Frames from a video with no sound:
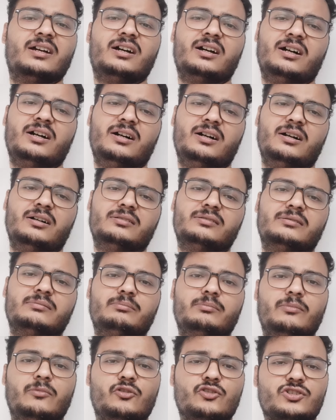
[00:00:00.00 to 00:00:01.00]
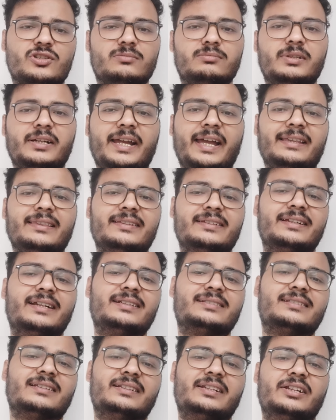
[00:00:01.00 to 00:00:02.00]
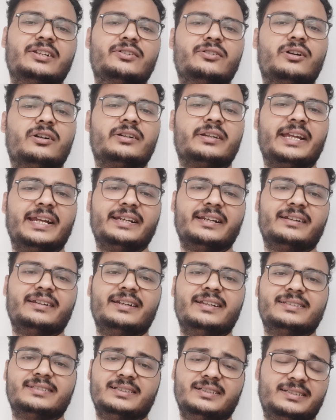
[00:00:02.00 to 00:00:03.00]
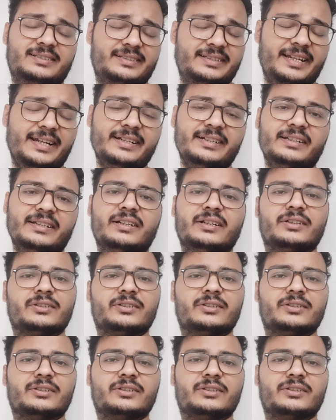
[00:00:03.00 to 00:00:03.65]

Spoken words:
most of the candidates did not get any results yet,